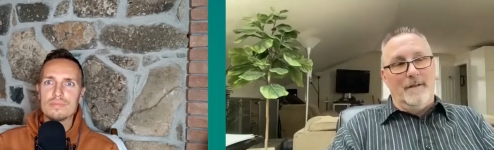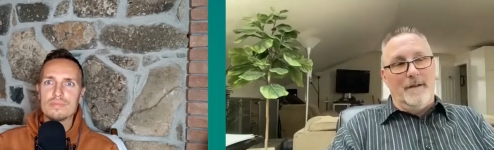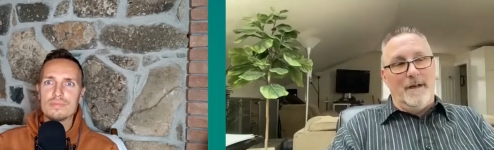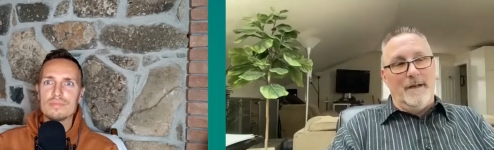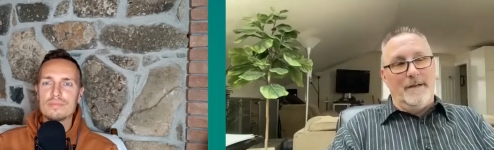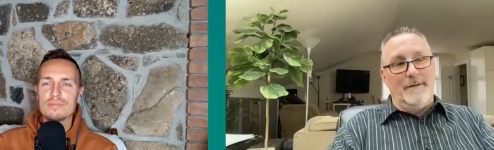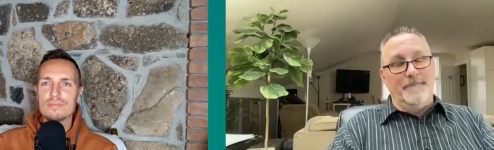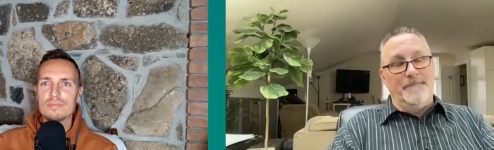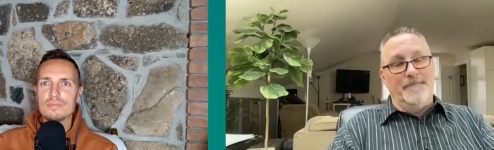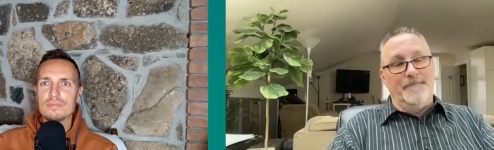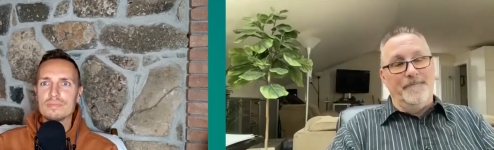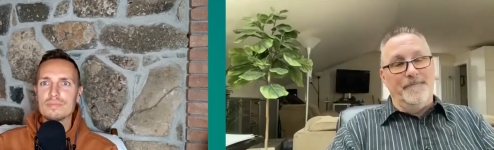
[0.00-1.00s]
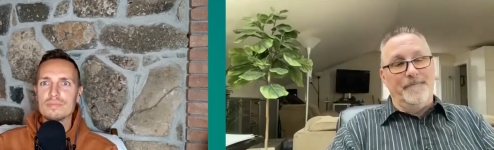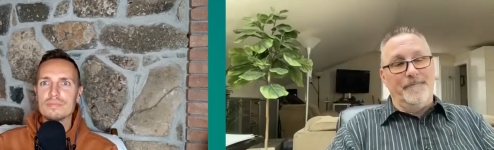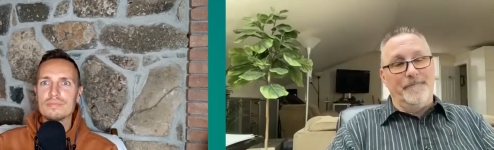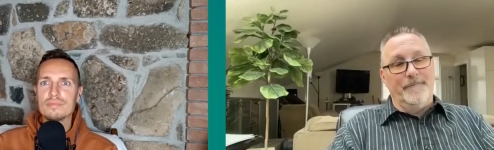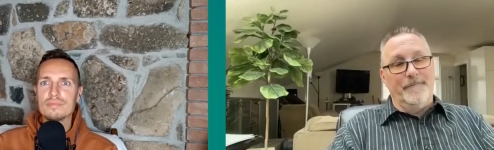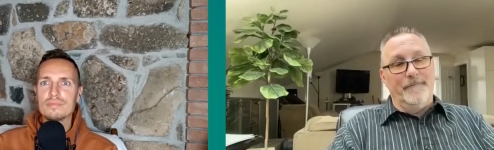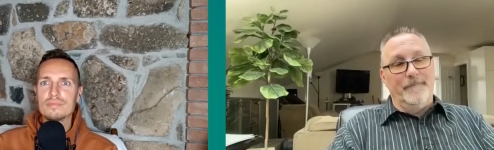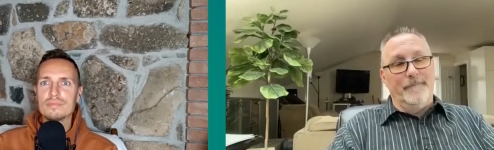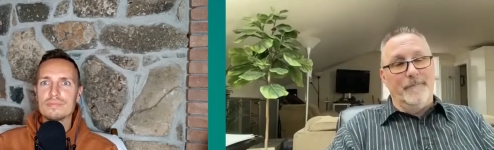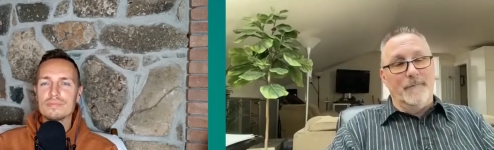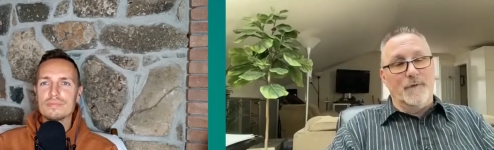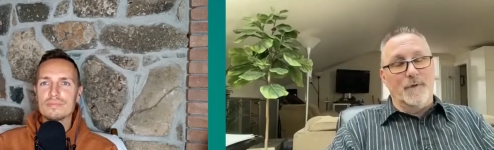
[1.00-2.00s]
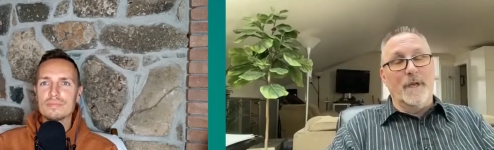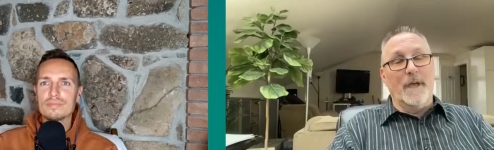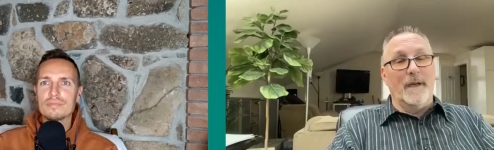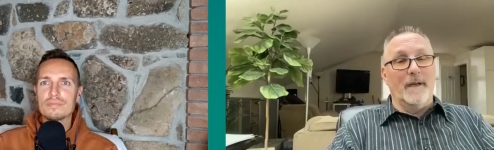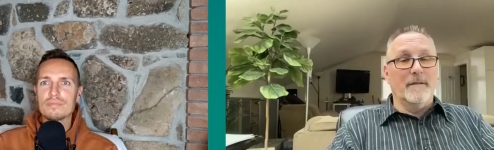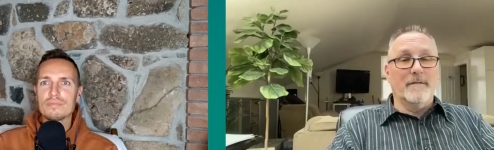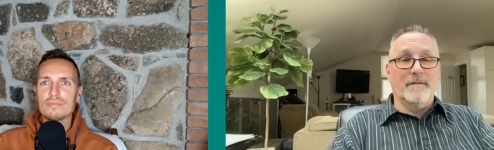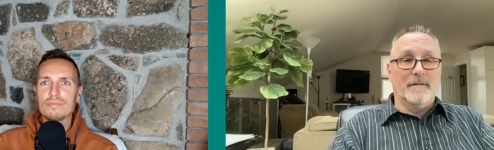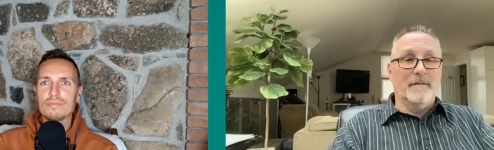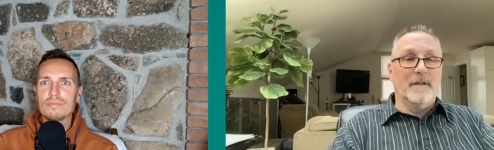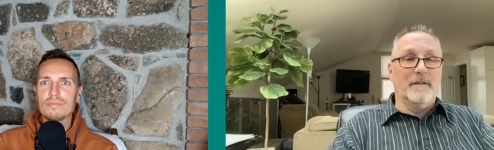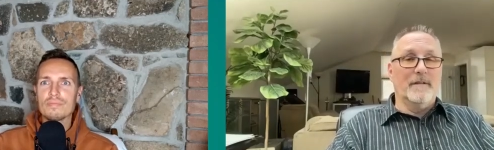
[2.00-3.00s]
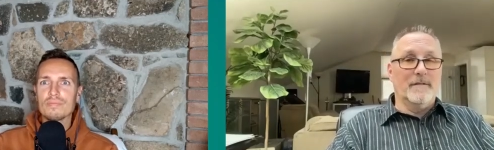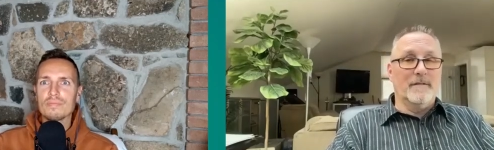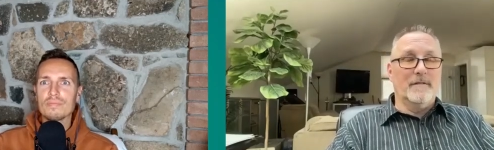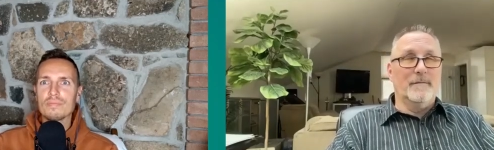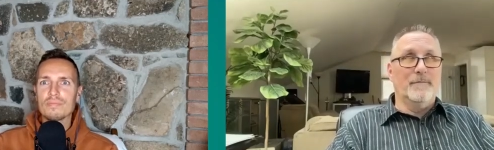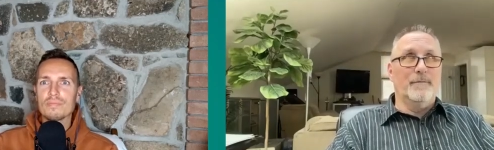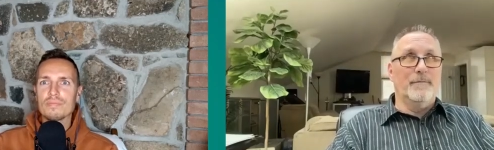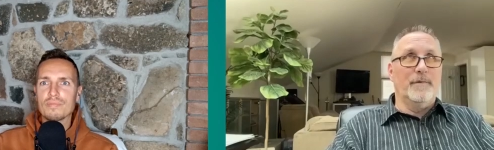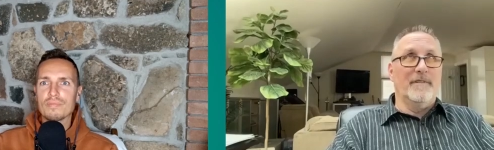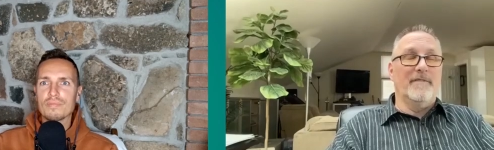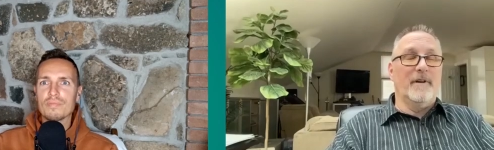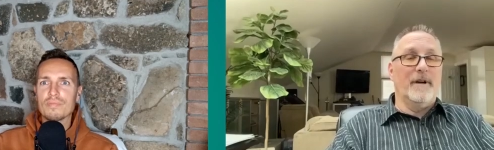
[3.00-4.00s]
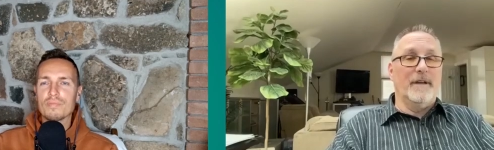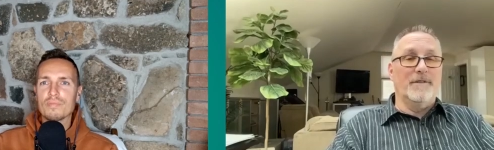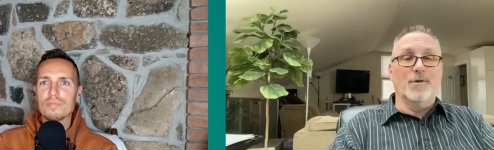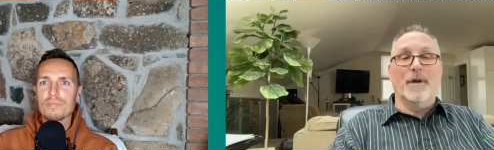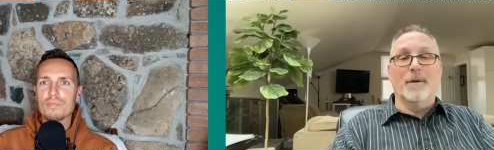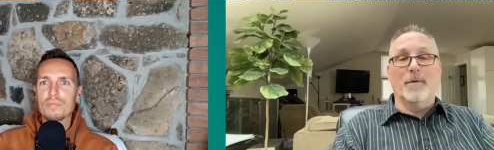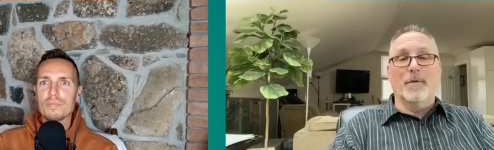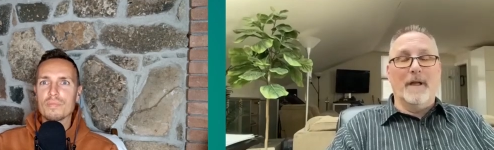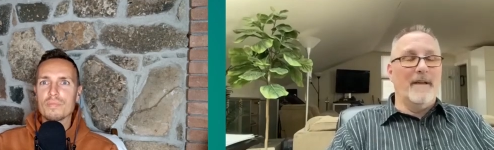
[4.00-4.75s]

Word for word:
Speaker 1: Um, so yeah, it's it's been very enjoyable. I